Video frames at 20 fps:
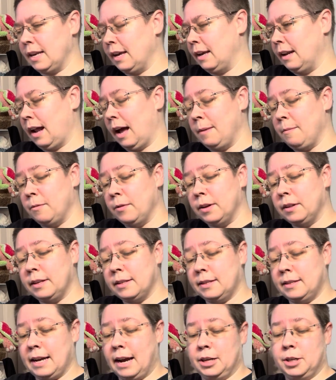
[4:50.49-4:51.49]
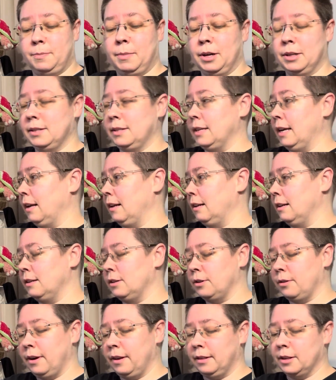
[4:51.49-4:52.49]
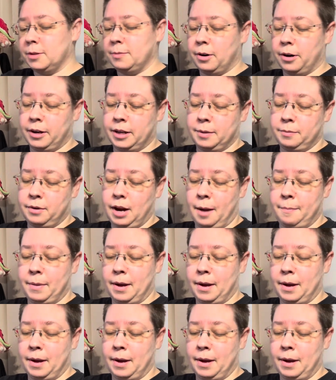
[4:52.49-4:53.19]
and I'm really stash busting during this market prep.